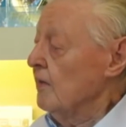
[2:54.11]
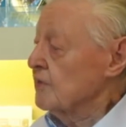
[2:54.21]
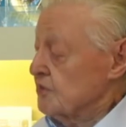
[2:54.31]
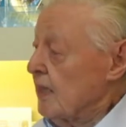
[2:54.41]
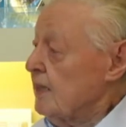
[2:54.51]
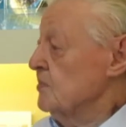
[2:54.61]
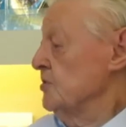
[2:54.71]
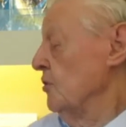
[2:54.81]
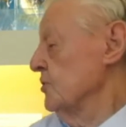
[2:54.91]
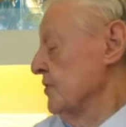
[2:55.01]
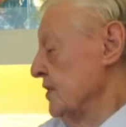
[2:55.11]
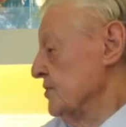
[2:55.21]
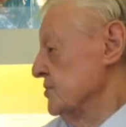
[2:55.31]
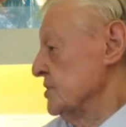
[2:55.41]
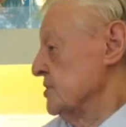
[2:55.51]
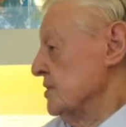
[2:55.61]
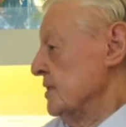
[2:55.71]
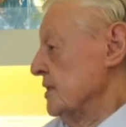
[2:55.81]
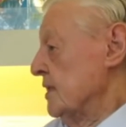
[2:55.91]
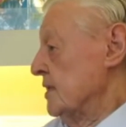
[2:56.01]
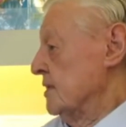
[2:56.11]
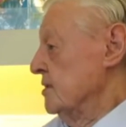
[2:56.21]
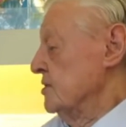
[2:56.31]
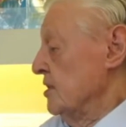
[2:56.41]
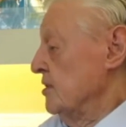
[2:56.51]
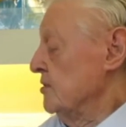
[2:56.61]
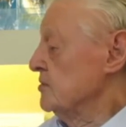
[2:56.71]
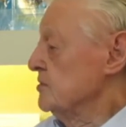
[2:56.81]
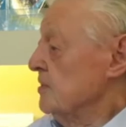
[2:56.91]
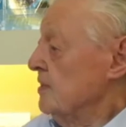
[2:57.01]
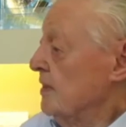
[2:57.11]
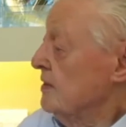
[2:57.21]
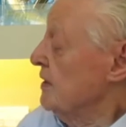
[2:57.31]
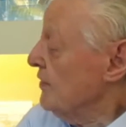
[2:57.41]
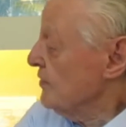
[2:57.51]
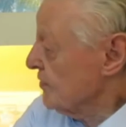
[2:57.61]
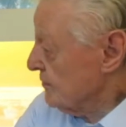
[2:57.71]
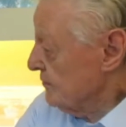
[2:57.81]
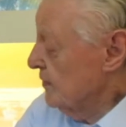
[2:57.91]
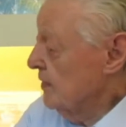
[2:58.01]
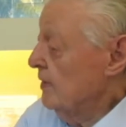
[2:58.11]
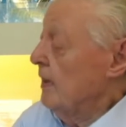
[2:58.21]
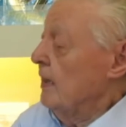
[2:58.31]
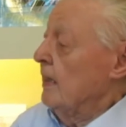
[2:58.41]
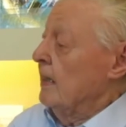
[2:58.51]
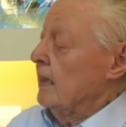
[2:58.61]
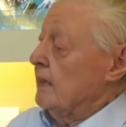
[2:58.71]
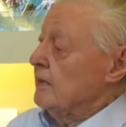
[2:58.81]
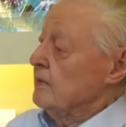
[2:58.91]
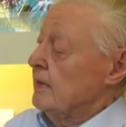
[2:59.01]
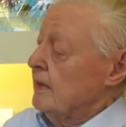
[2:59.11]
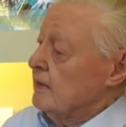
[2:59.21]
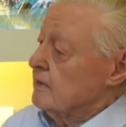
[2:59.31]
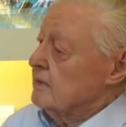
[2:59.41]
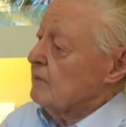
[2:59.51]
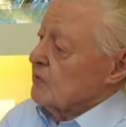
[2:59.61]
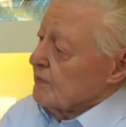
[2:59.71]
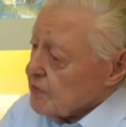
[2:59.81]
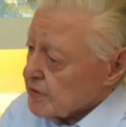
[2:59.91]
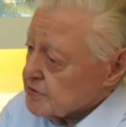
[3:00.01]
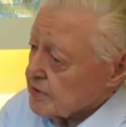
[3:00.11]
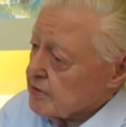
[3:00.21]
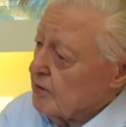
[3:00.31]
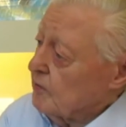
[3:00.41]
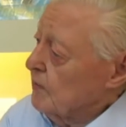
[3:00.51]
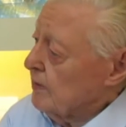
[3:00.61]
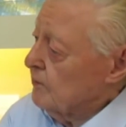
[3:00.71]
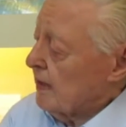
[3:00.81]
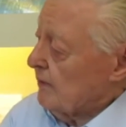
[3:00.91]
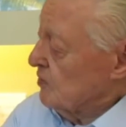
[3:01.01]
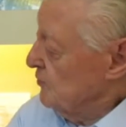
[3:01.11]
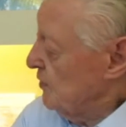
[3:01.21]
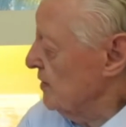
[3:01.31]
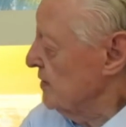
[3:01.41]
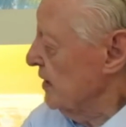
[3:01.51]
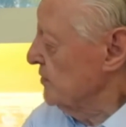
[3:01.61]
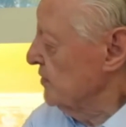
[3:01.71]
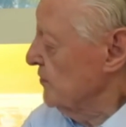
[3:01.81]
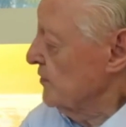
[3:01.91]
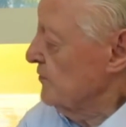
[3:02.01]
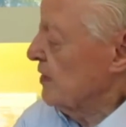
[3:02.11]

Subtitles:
The same sort of interest continues in London. And a number of years ago, we happened to be in London for a